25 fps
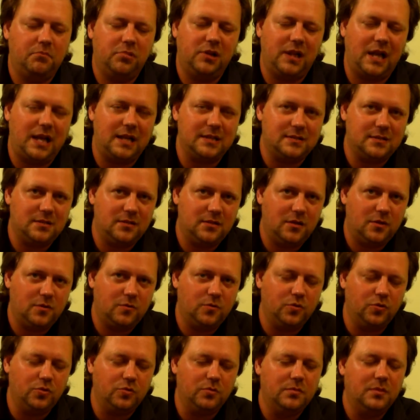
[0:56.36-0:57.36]
plants in
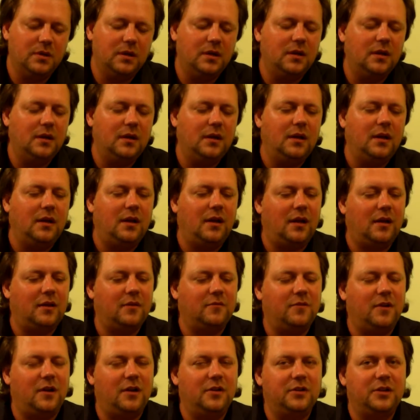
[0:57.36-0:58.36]
their room
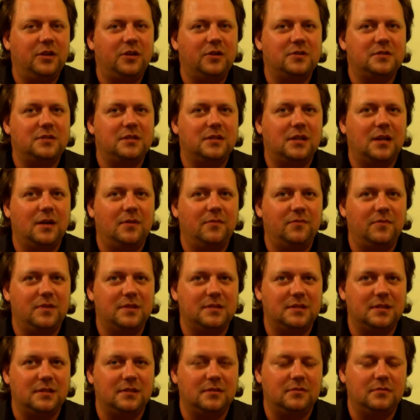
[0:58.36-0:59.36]
and volunteers to come
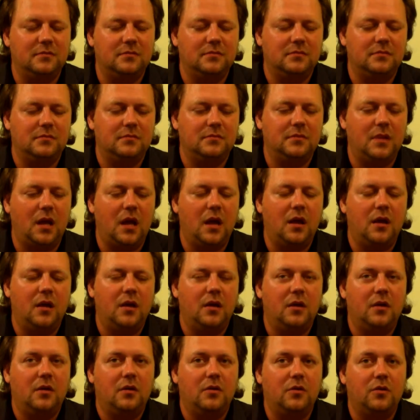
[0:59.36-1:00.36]
visit.
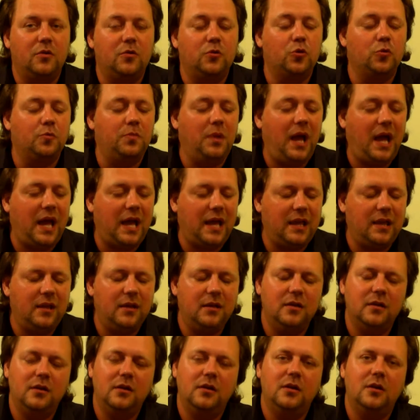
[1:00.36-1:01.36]
Group
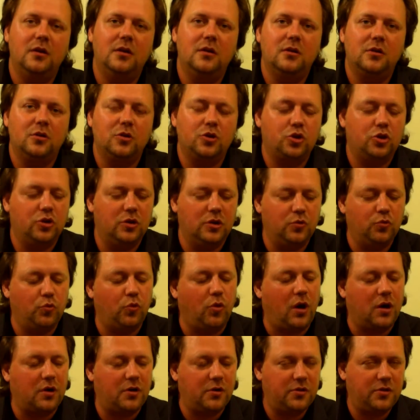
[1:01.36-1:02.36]
A
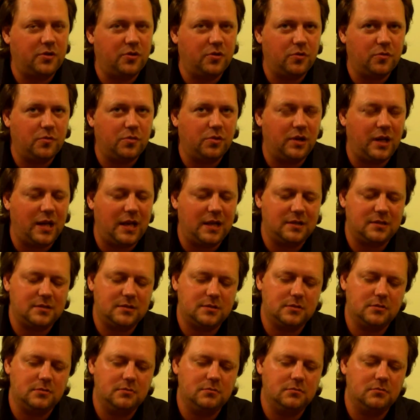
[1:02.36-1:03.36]
could water their own
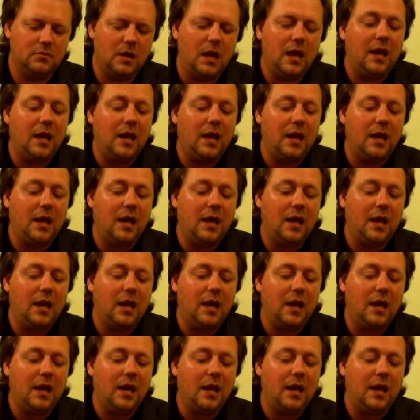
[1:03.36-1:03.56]
plants